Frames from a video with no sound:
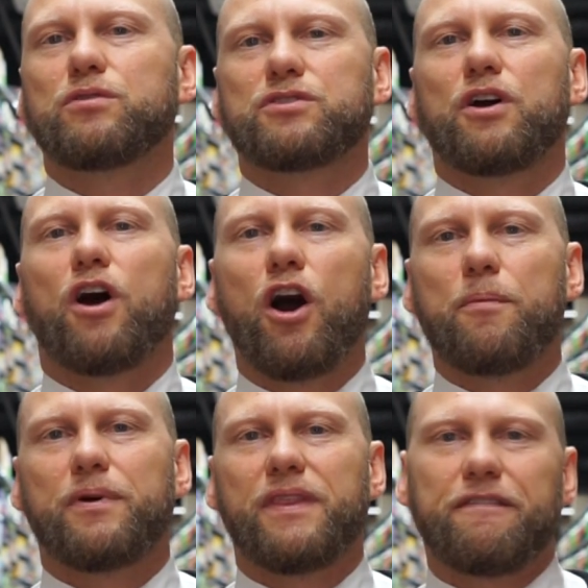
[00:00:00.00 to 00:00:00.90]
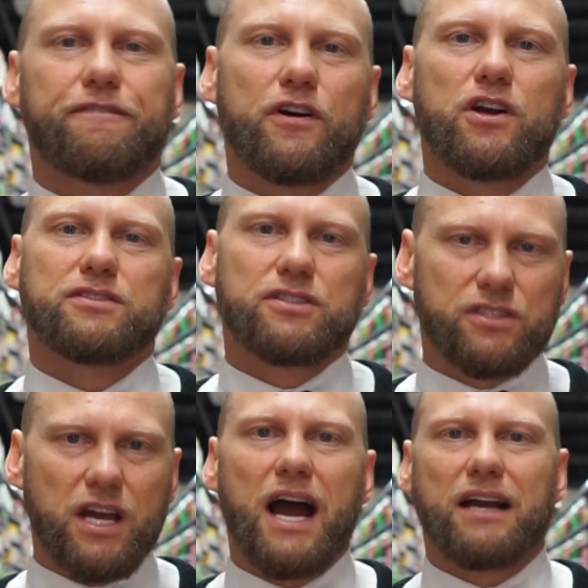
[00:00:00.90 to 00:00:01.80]
also opened their first
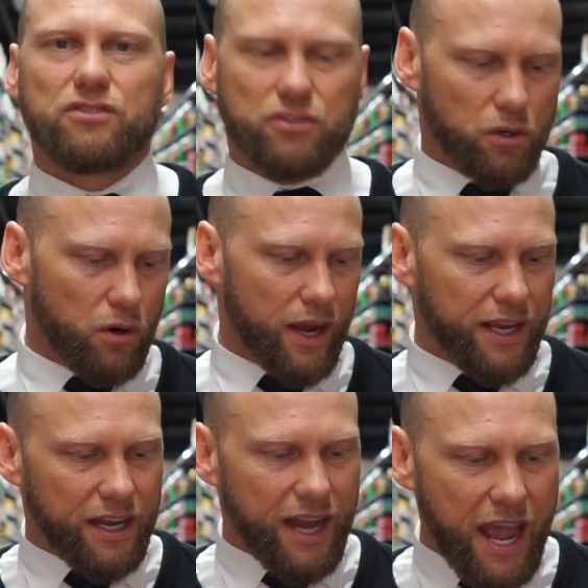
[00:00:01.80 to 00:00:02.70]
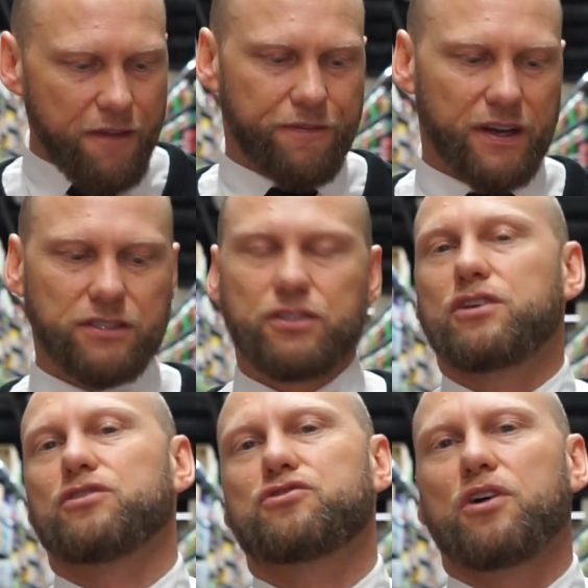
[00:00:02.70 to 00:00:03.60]
dark store in an effort to
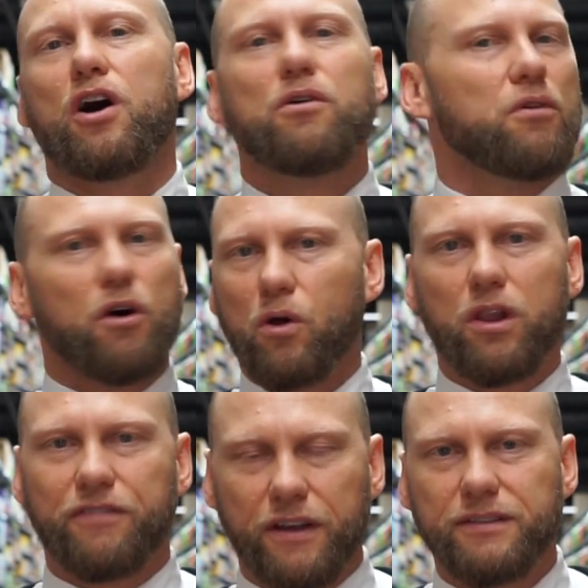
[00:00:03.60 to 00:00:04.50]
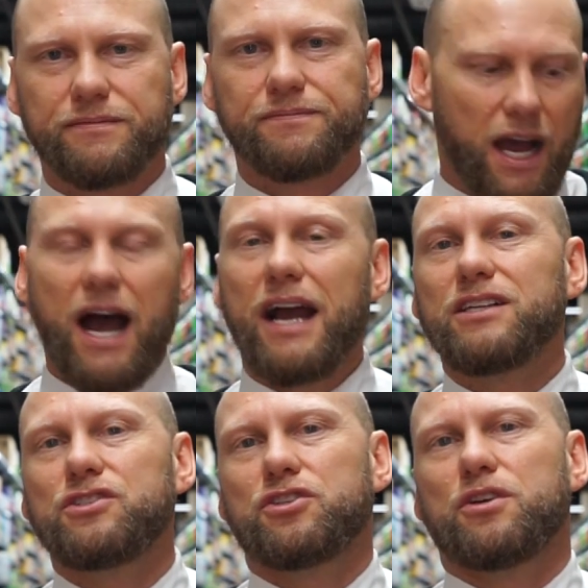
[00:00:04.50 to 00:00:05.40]
control all of it. Are
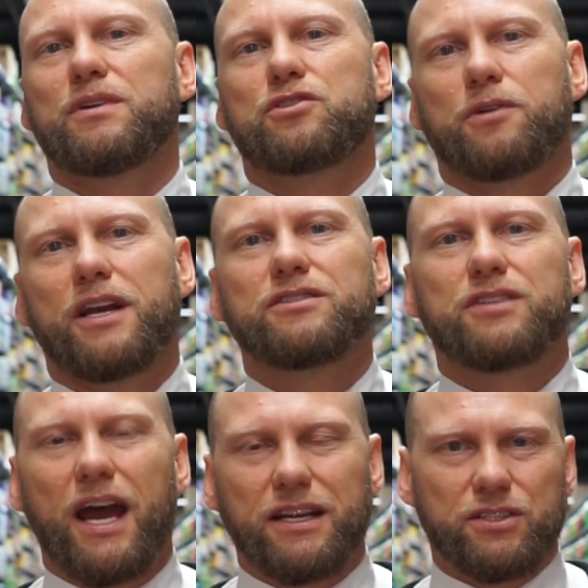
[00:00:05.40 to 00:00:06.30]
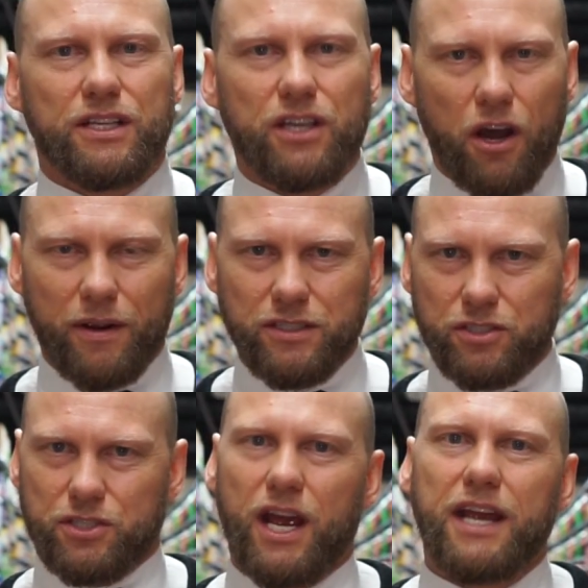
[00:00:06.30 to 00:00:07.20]
consumer trends actually going to
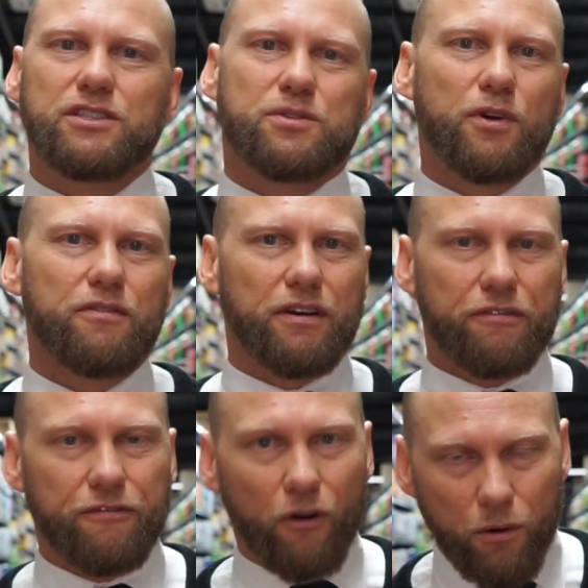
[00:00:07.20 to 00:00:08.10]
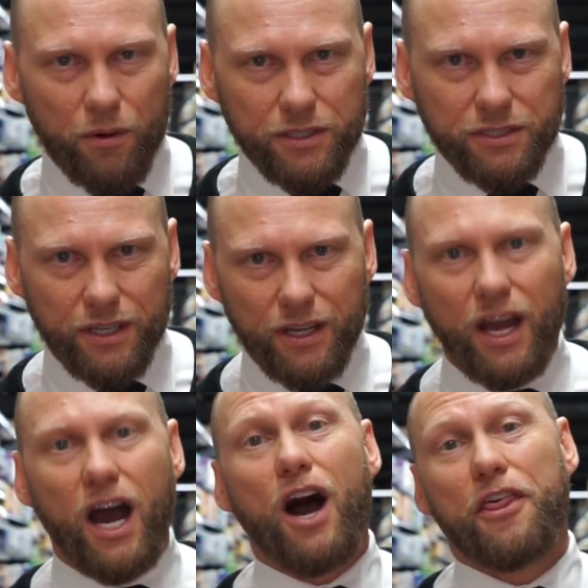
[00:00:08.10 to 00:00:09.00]
change moving forward?
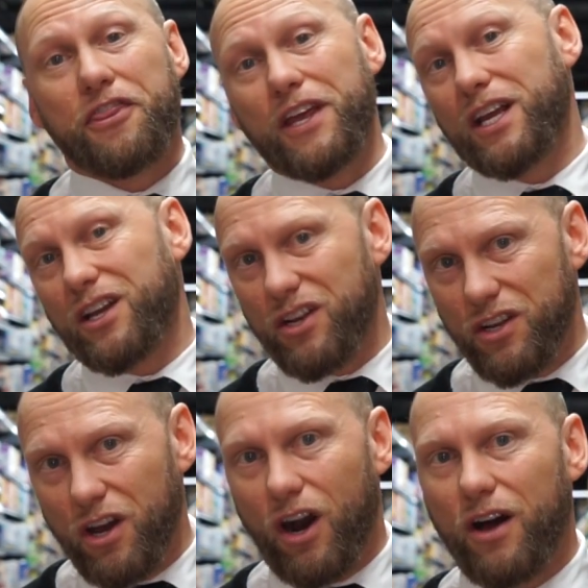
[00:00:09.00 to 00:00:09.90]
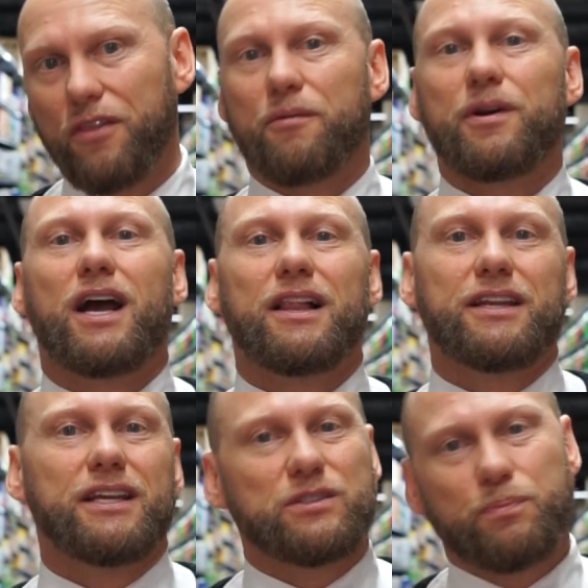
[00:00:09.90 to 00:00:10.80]
I think not. The
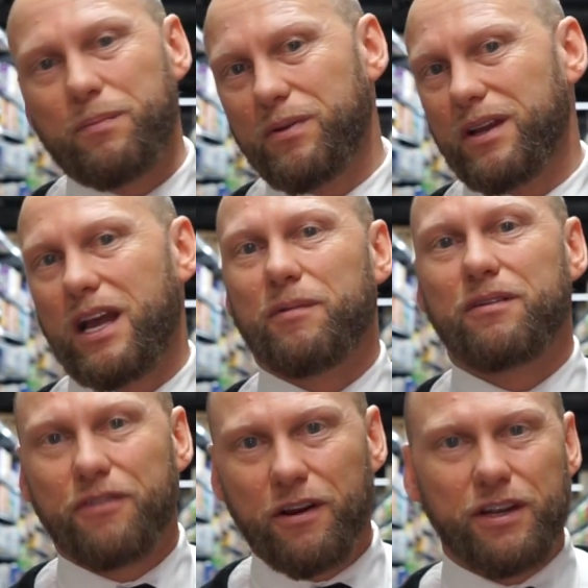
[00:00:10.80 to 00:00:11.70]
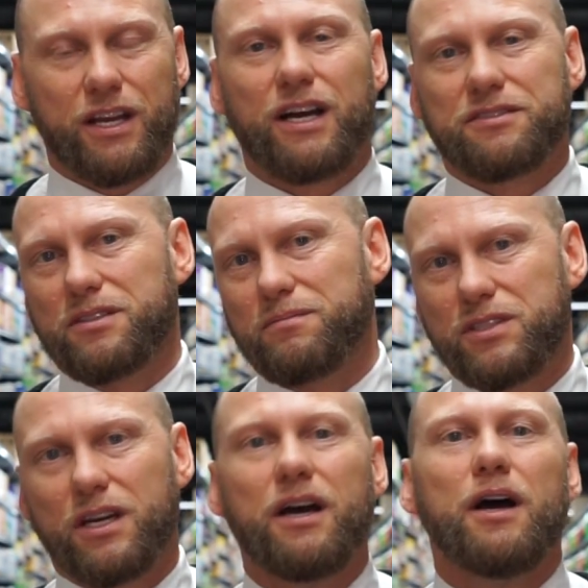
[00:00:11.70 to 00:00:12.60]
reality is people are becoming very accustomed
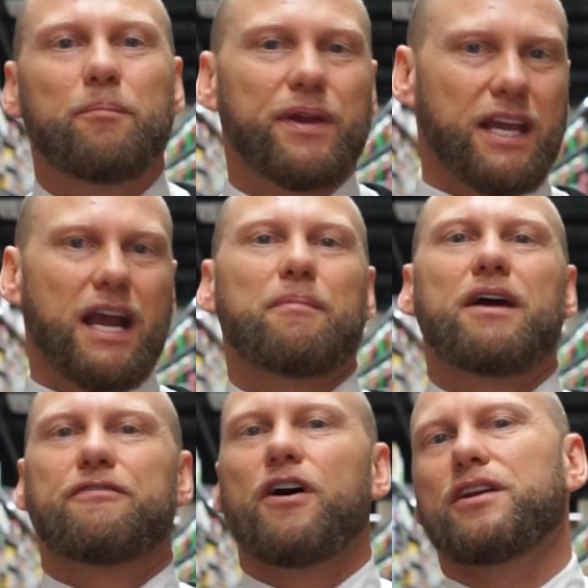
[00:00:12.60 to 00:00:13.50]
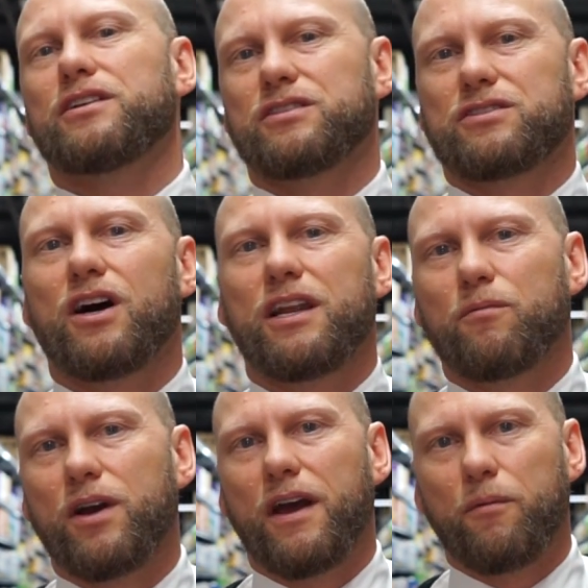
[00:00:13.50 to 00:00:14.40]
to picking up their phone and deciding
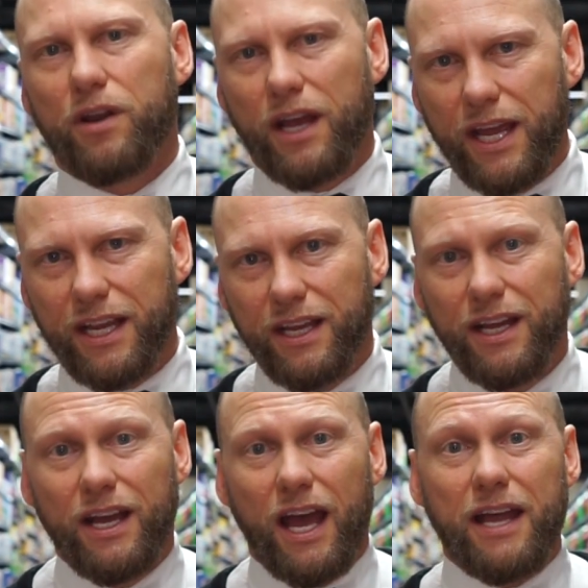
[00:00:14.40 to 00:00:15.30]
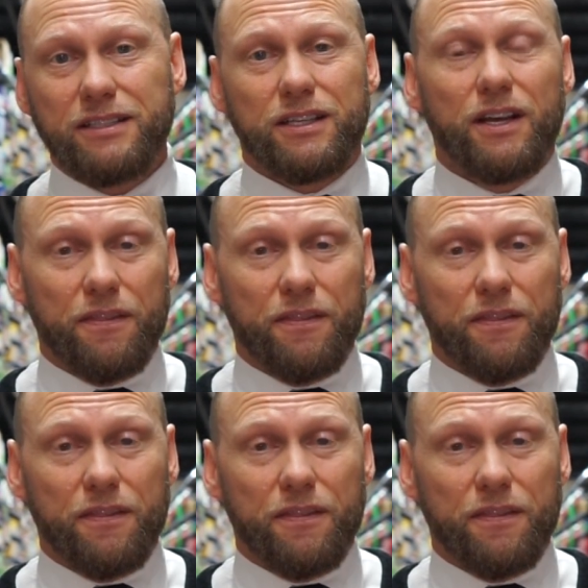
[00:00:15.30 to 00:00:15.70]
where they want to eat. And